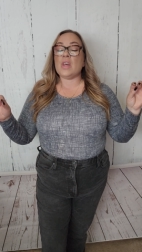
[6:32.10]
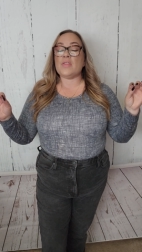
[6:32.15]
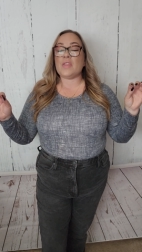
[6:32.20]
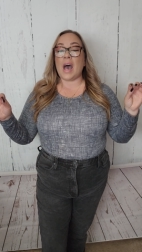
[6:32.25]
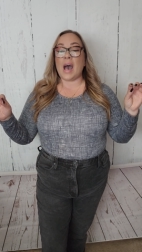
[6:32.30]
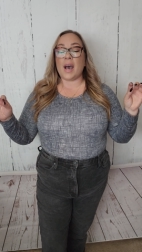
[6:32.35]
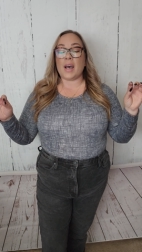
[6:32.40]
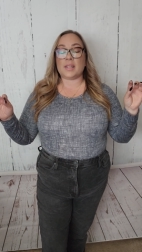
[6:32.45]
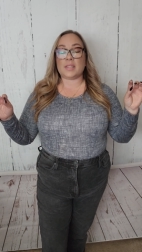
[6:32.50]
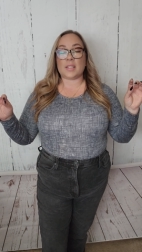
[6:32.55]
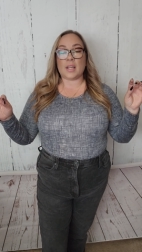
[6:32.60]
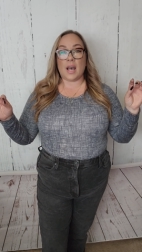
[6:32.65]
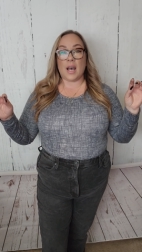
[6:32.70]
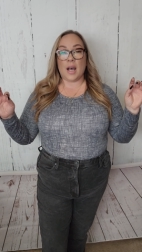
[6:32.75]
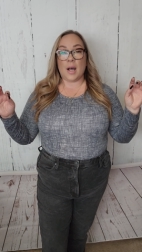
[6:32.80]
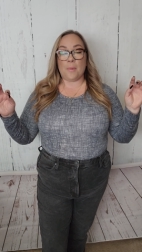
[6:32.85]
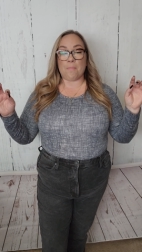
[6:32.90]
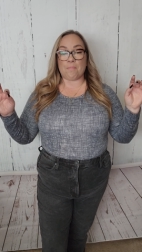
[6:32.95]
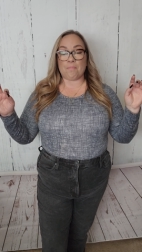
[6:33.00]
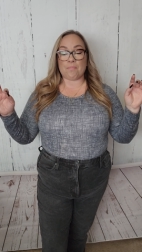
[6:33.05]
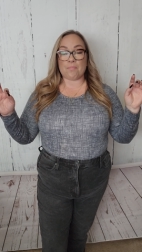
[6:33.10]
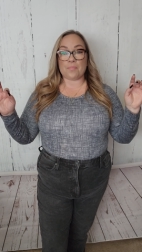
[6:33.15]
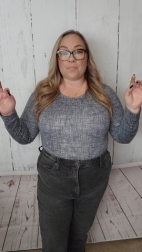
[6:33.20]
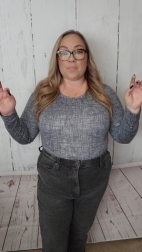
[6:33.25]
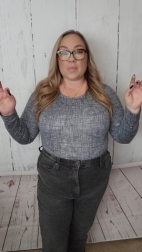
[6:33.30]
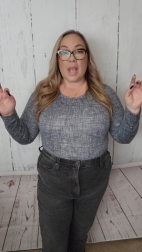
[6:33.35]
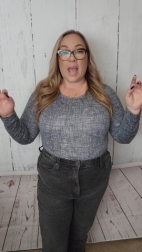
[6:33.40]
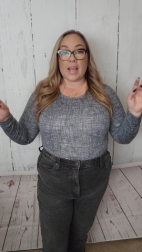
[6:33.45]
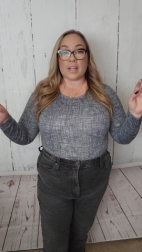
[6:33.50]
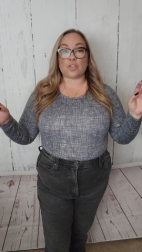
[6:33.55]
that, um,
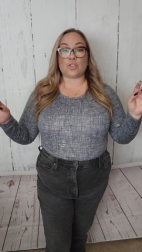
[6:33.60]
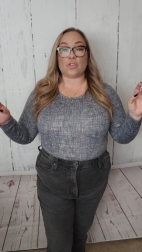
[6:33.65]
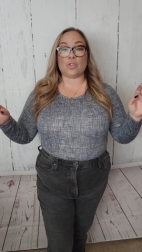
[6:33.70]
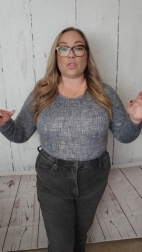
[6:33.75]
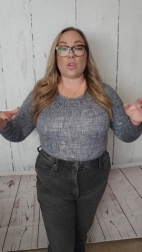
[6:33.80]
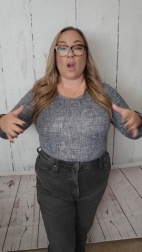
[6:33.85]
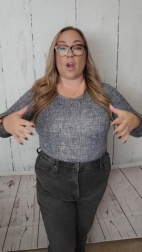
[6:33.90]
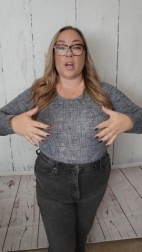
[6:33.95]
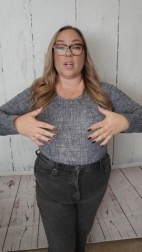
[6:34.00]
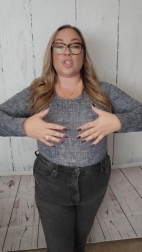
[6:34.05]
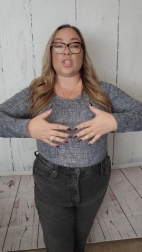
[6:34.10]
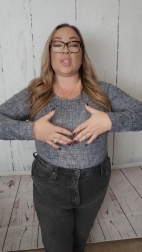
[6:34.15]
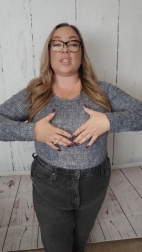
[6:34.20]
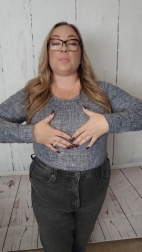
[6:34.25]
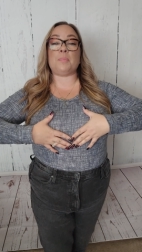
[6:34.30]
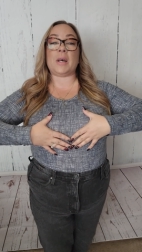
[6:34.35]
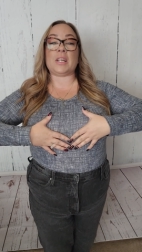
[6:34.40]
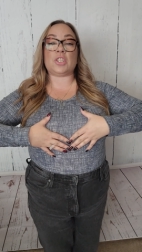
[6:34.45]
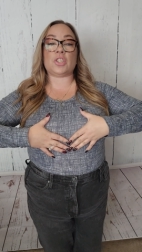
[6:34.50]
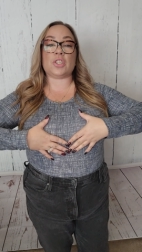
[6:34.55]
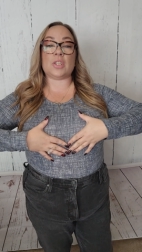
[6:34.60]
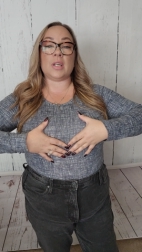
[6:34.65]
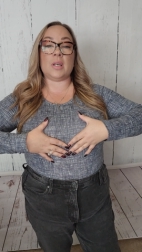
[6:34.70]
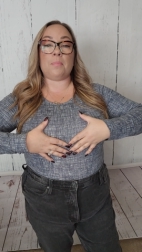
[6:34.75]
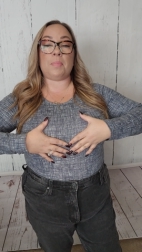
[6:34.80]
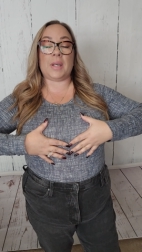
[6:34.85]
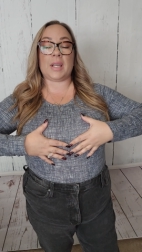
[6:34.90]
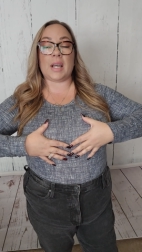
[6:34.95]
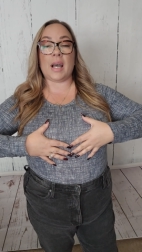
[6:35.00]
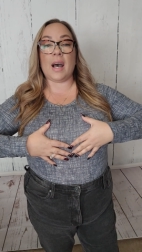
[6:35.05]
extra large, especially
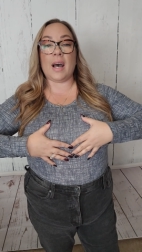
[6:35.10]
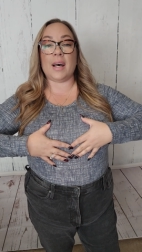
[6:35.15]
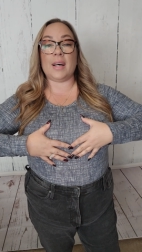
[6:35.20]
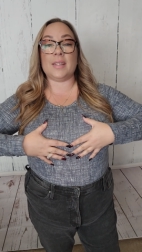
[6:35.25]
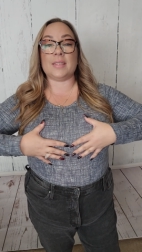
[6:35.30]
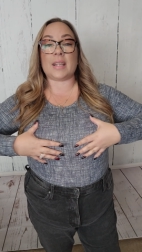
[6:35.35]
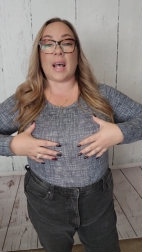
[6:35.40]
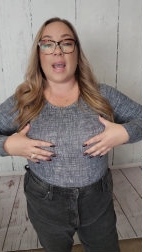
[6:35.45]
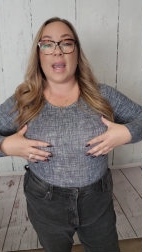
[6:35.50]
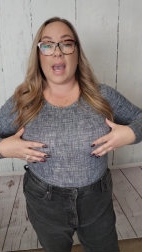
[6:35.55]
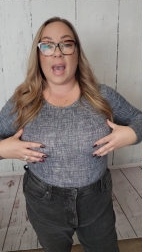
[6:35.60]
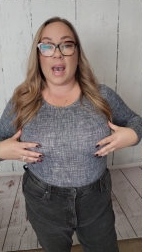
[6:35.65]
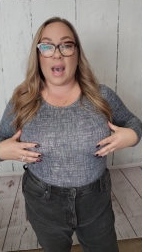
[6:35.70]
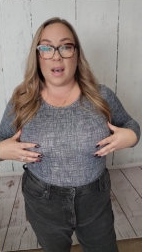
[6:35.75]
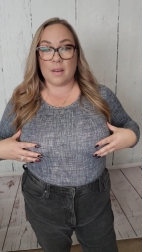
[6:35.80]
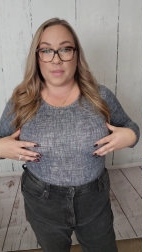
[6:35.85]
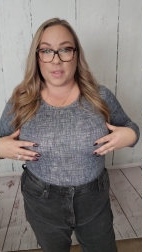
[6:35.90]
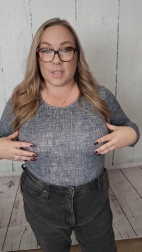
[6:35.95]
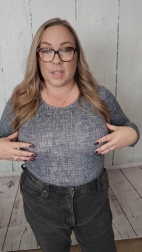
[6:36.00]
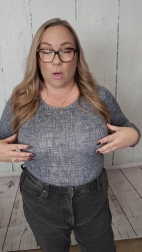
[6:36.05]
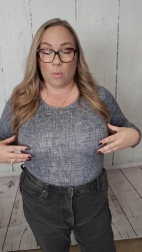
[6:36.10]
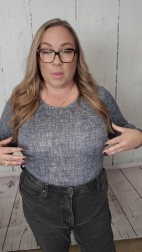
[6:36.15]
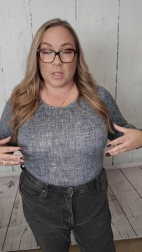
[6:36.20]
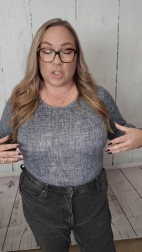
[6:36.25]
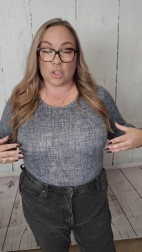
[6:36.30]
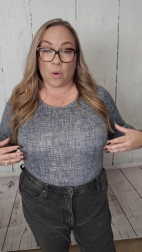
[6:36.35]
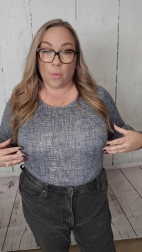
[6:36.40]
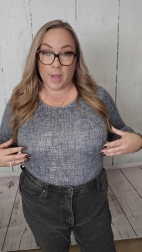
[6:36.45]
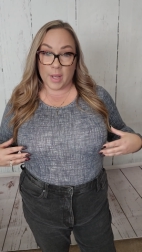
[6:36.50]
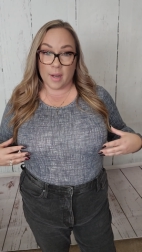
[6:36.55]
because I have so
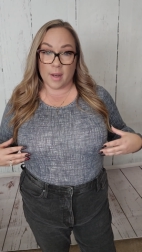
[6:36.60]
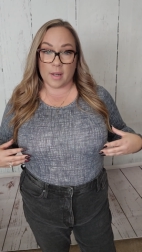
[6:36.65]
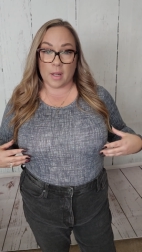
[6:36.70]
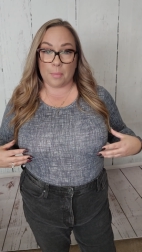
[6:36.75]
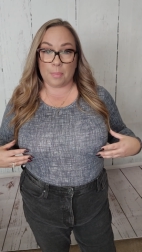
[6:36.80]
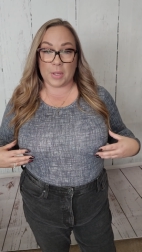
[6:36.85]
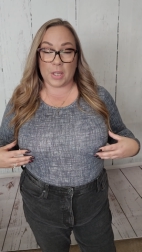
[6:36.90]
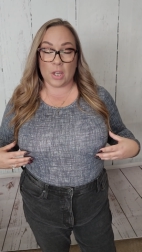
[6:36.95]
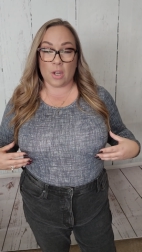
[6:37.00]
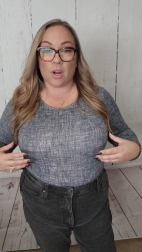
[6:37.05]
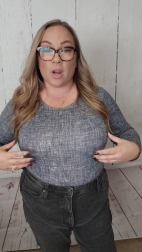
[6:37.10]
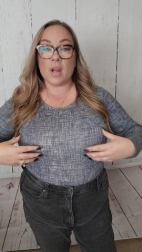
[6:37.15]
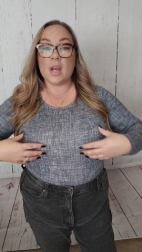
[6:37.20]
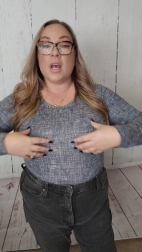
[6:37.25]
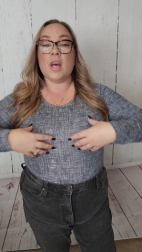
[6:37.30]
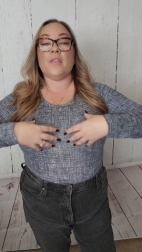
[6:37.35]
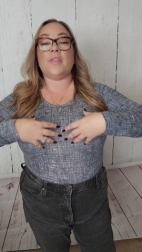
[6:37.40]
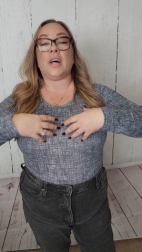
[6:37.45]
much going on up here.